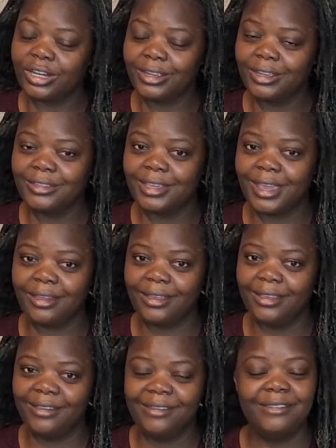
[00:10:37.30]
is
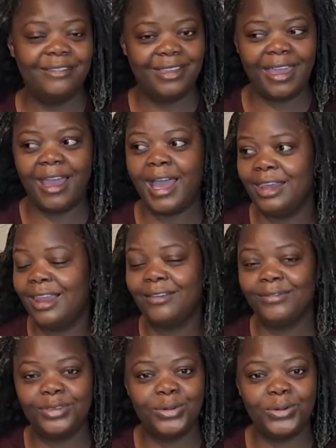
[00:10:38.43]
caring. Yeah, I love
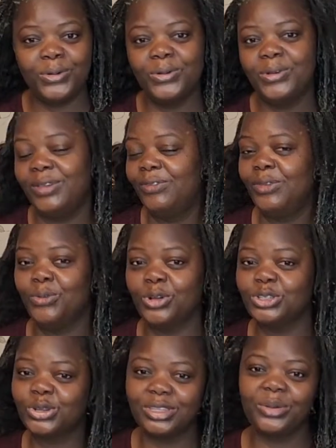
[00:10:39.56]
you. If you watch
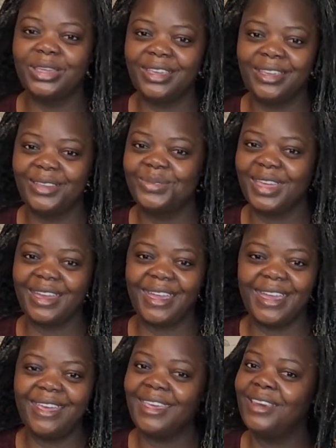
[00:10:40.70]
all the way here to the
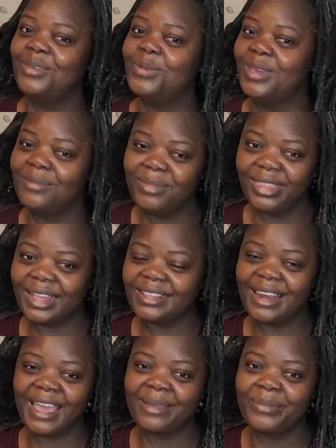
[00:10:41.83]
end and you give me that
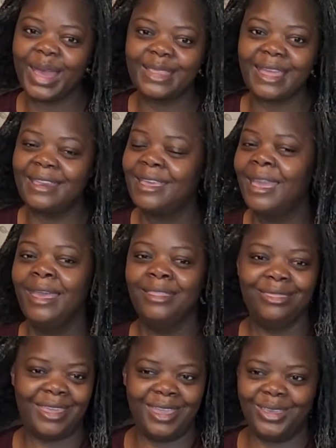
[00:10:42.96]
like button,
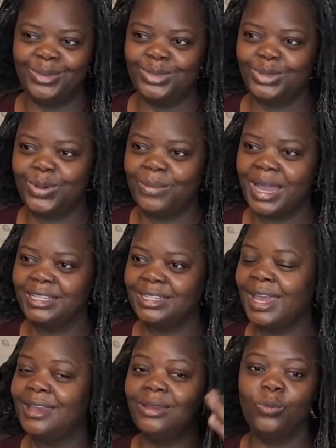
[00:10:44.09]
thank you so much,
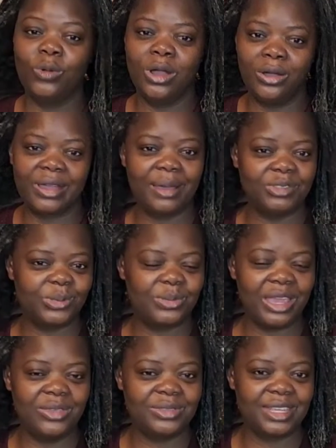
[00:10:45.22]
and welcome to my
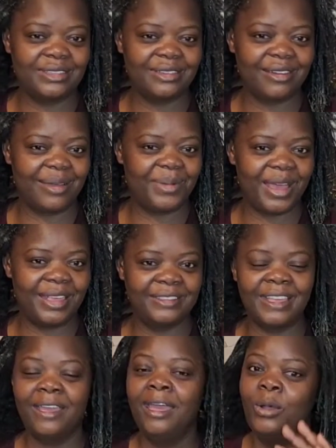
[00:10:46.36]
new subscribers.
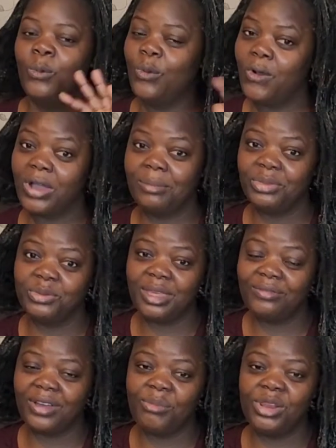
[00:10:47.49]
Welcome to the
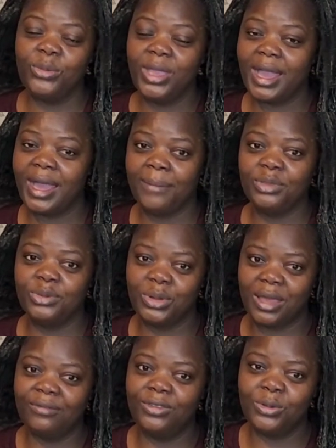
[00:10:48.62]
family. We are happy to
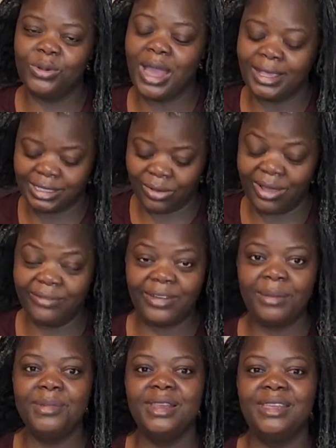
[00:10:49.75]
have you as our
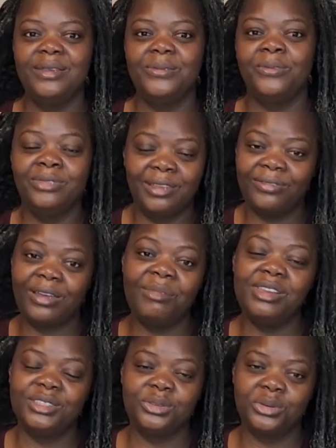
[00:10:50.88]
family. The family
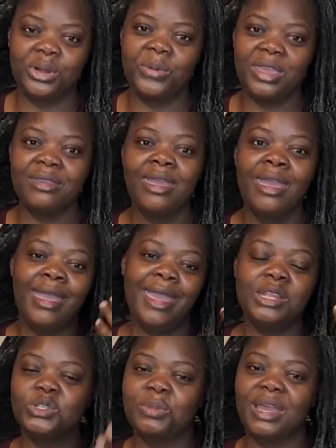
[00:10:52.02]
is growing. And
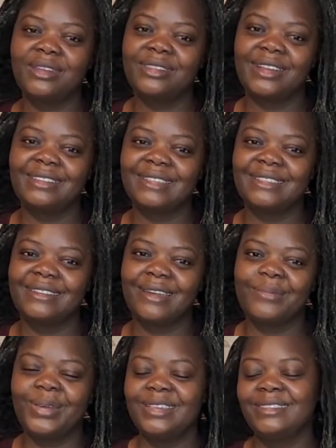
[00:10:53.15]
to my return
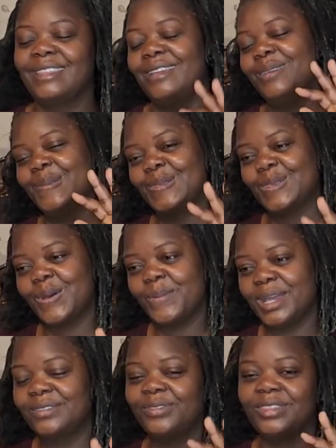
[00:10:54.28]
subscribers, thank you so
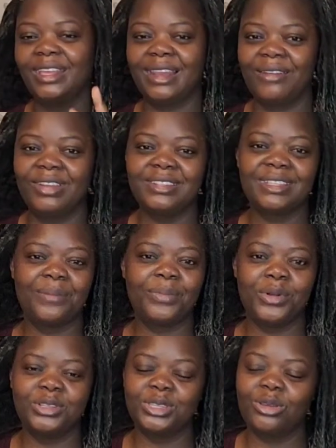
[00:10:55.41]
much for the love and
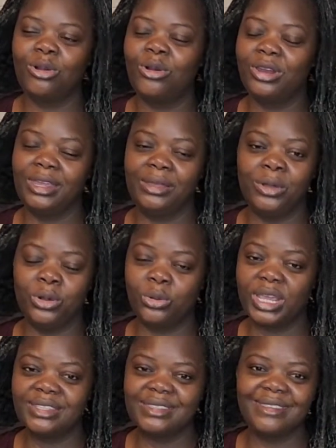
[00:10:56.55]
support
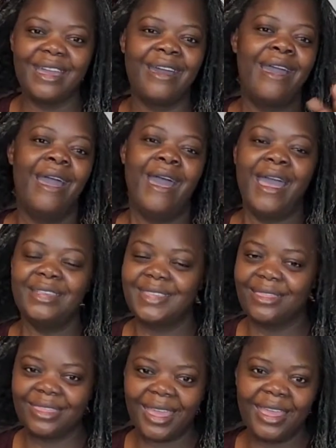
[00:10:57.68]
always. Yeah, I
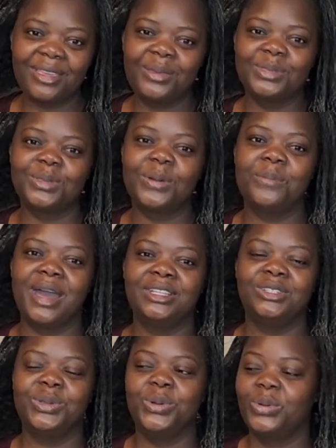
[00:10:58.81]
said thank you so much.
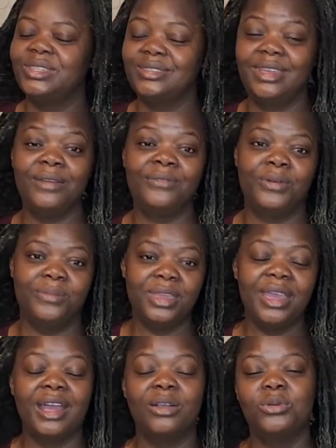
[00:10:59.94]
You're always there for me.
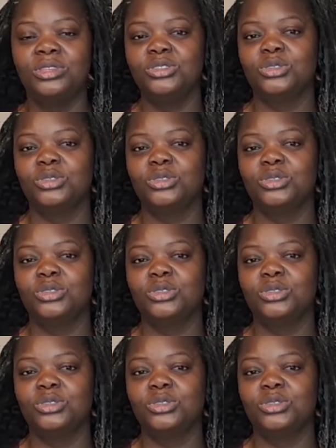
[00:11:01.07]
God continue